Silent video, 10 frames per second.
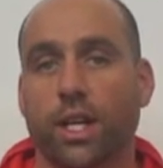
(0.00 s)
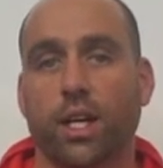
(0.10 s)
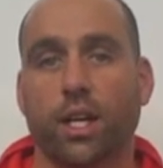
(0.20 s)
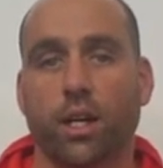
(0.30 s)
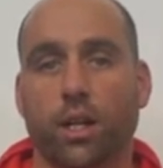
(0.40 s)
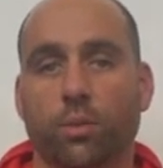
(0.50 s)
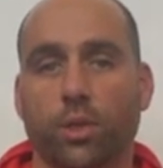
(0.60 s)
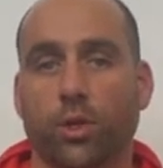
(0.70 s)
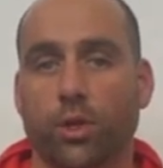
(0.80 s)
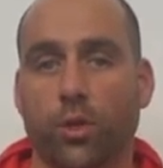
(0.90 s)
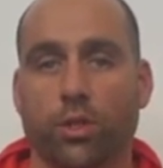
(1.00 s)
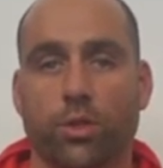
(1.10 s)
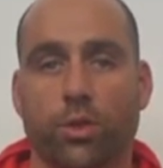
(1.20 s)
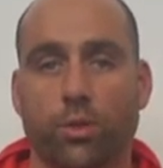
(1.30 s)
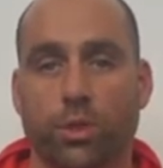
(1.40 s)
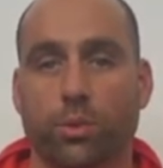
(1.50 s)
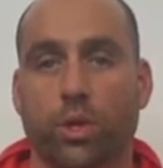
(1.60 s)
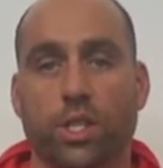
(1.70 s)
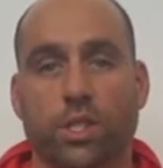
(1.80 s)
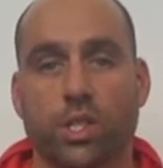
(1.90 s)
You know, they're going through some
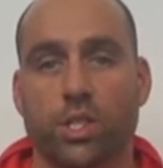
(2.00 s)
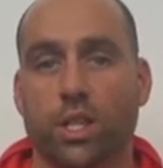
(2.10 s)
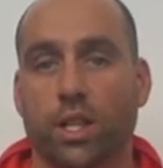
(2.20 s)
transition.